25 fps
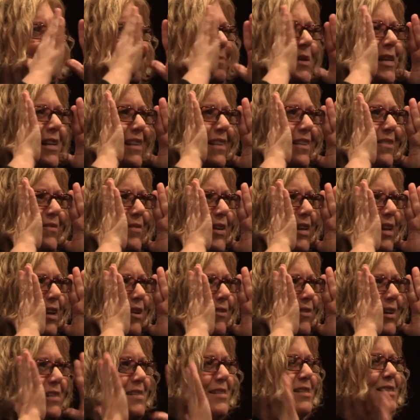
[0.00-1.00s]
woman in the
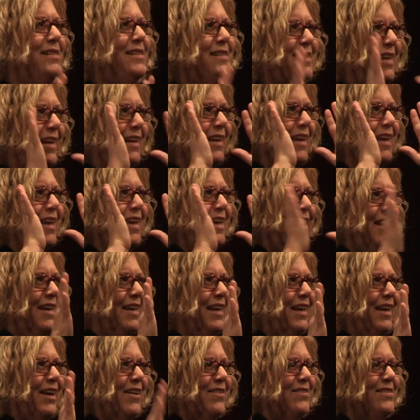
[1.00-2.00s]
video was, just like,
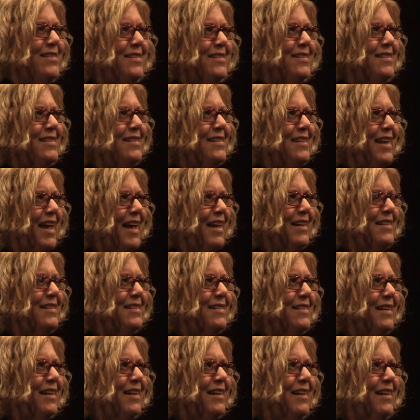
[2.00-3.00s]
you know, stand
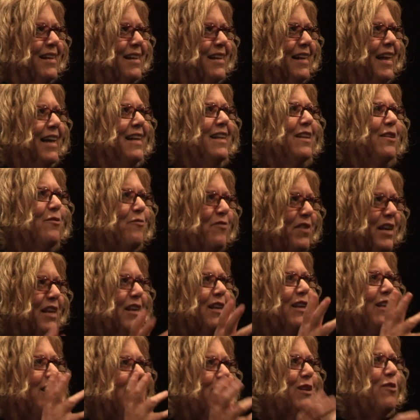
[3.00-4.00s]
still. It'll
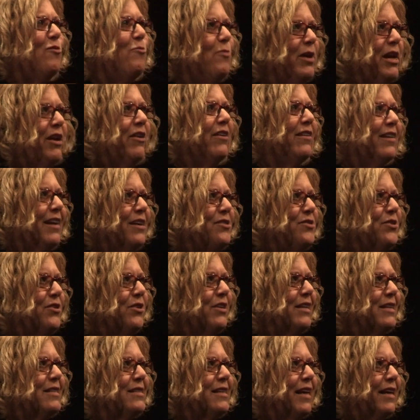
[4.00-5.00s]
feel a little weird because you're
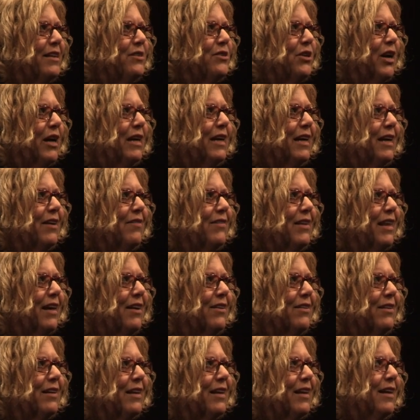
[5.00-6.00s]
just like talking
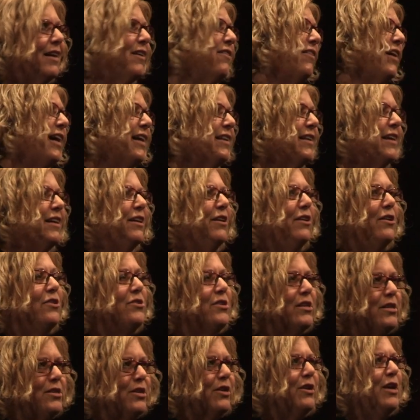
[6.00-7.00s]
without looking around like you
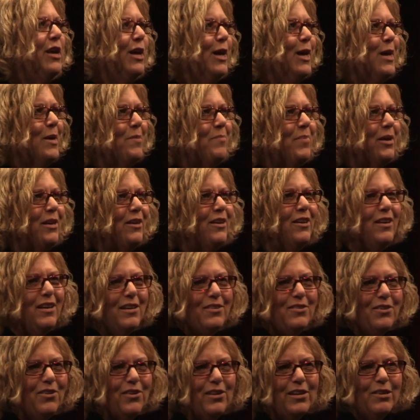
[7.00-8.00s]
usually do. But you
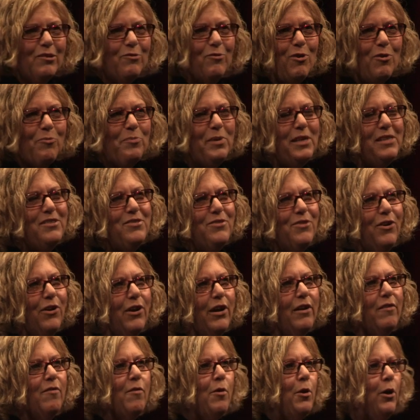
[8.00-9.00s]
can do it. It won't be too
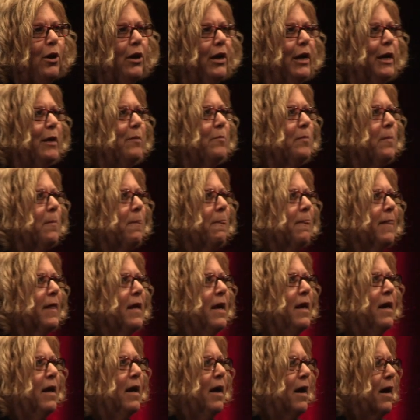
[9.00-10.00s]
hard. All
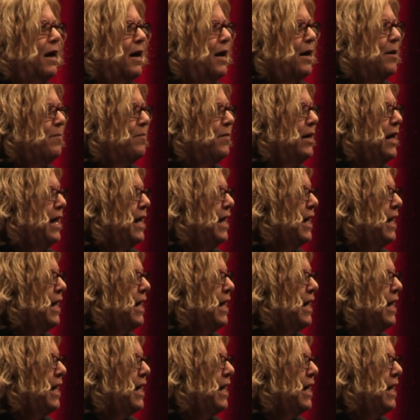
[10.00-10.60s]
right?